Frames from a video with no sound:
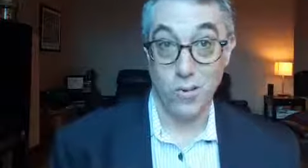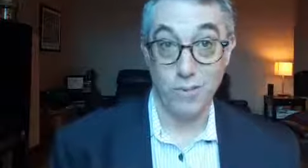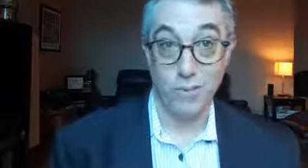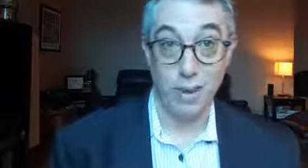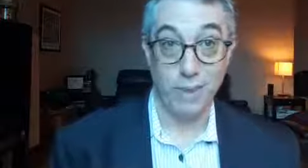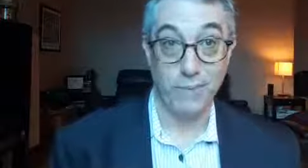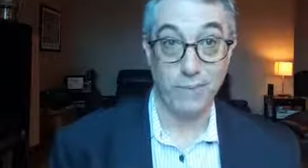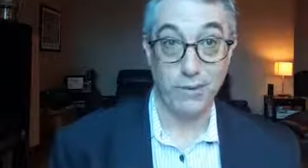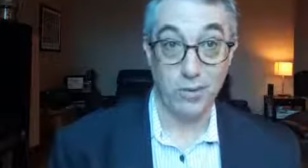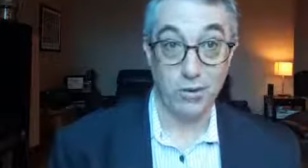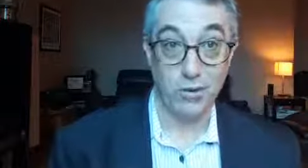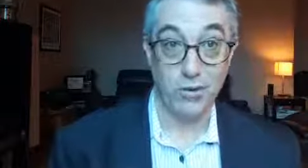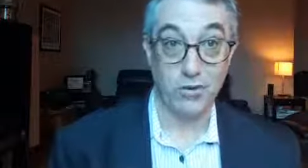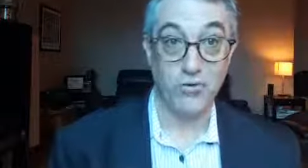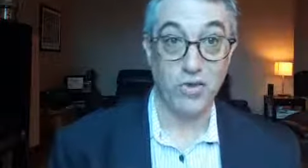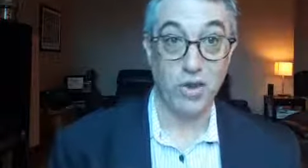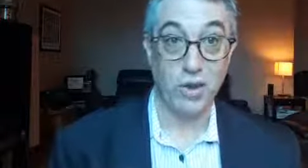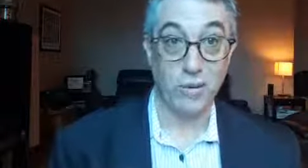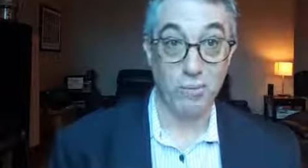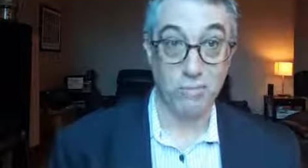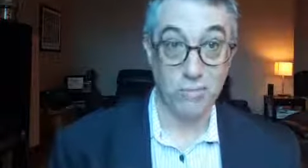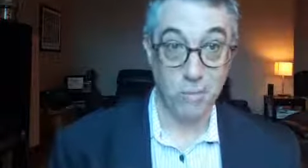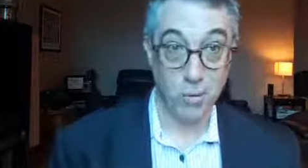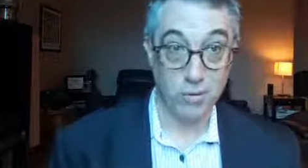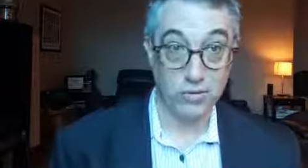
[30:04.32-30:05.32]
or maybe you're
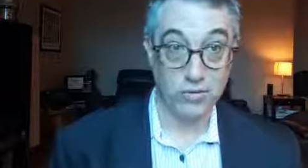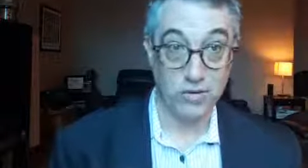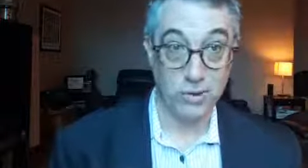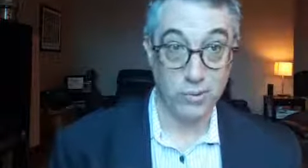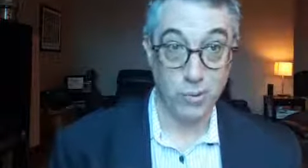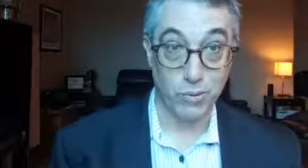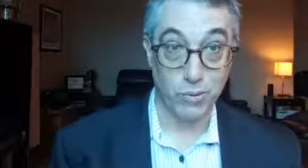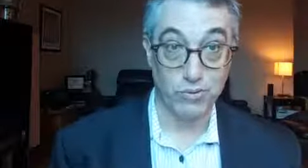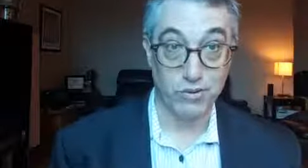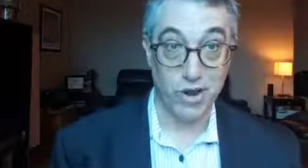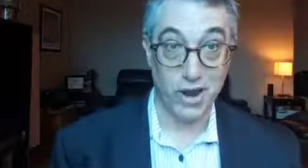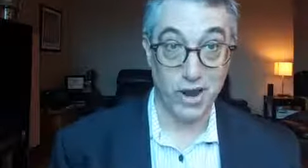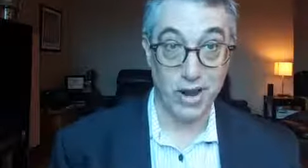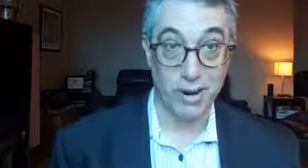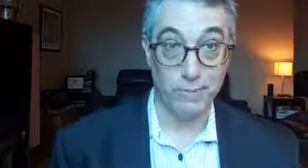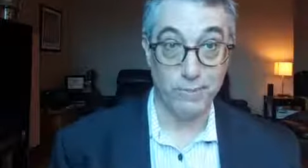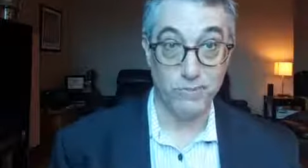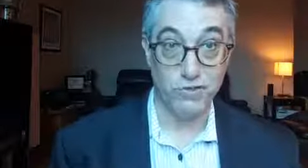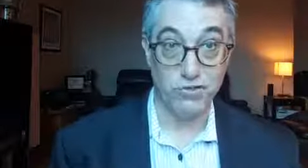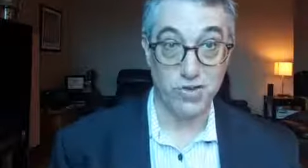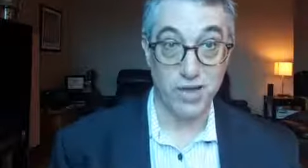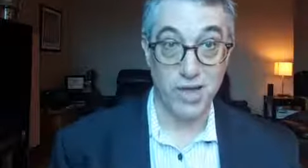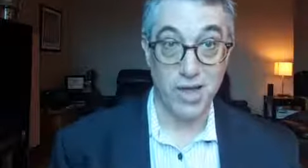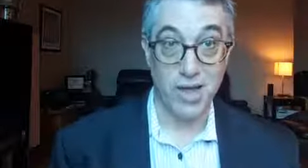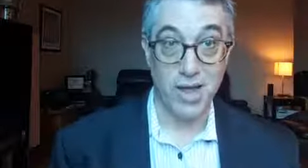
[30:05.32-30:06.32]
using multiple
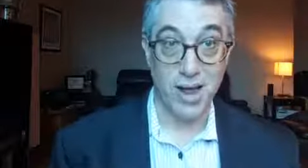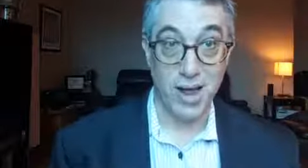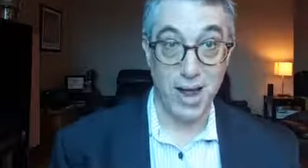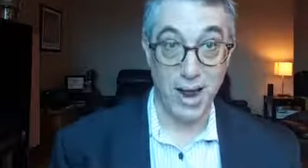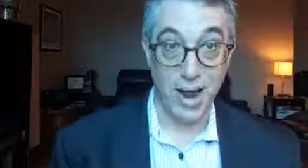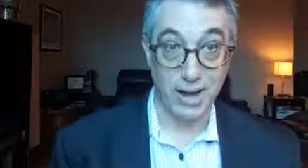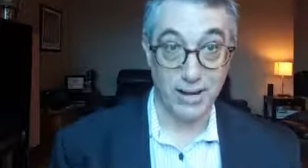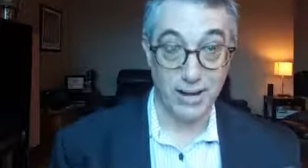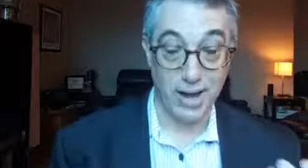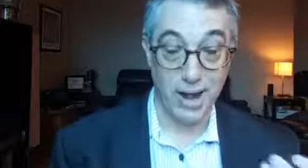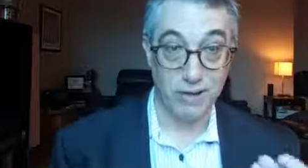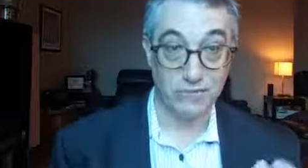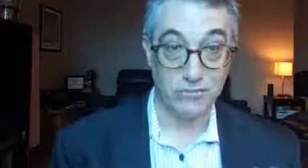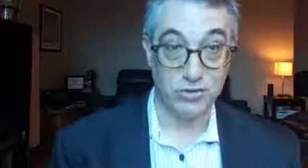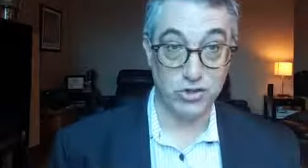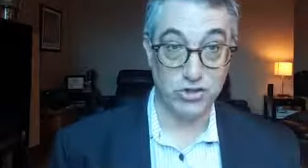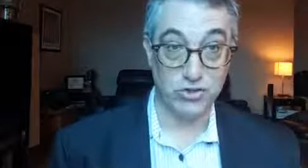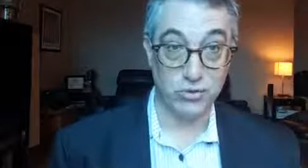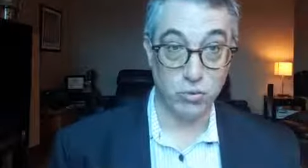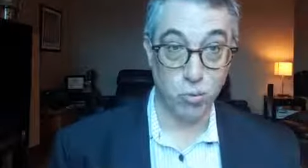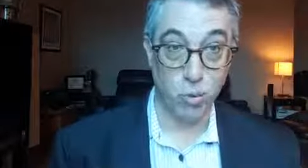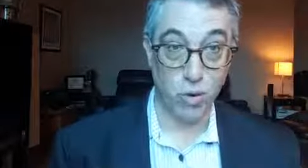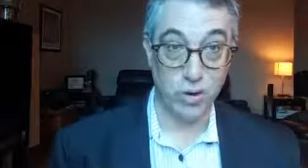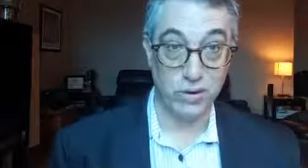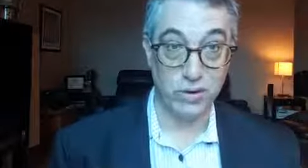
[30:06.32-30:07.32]
names and have
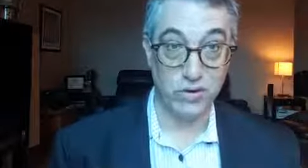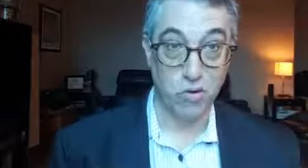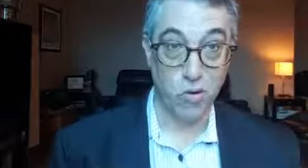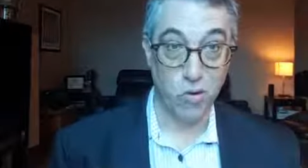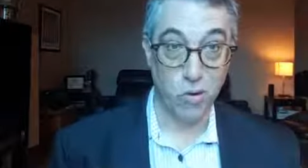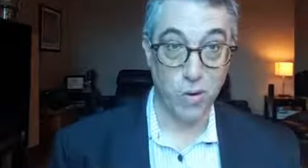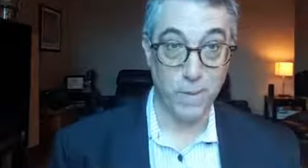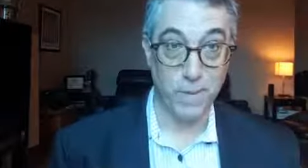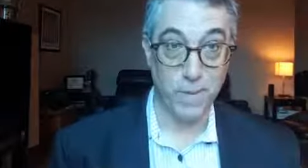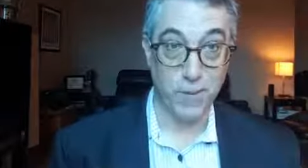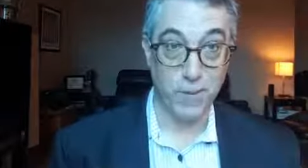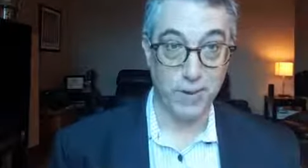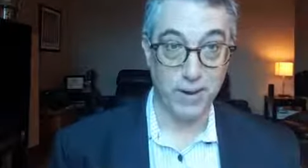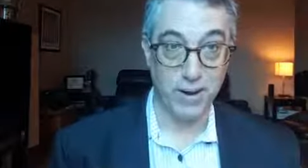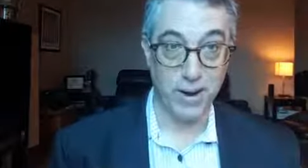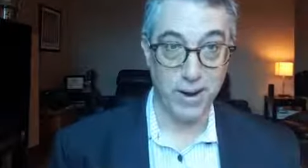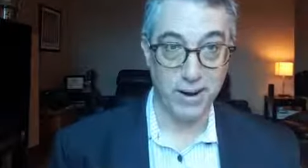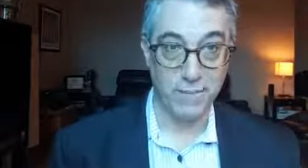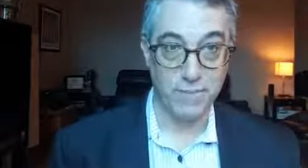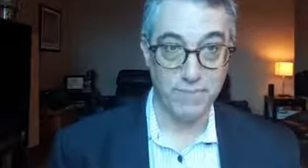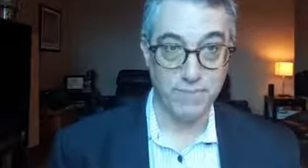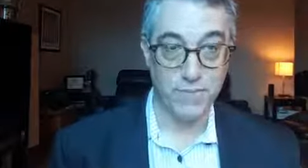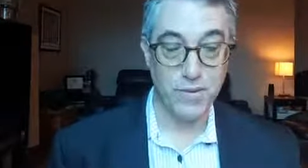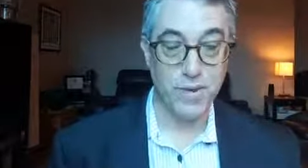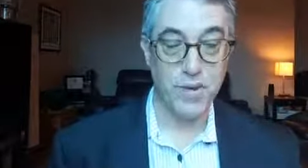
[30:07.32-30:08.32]
just one corporate
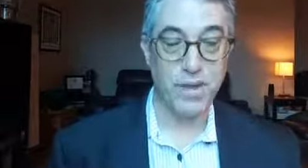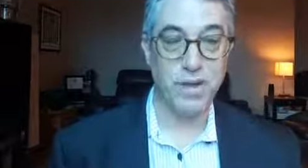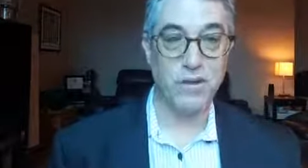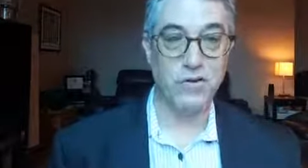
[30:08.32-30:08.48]
name.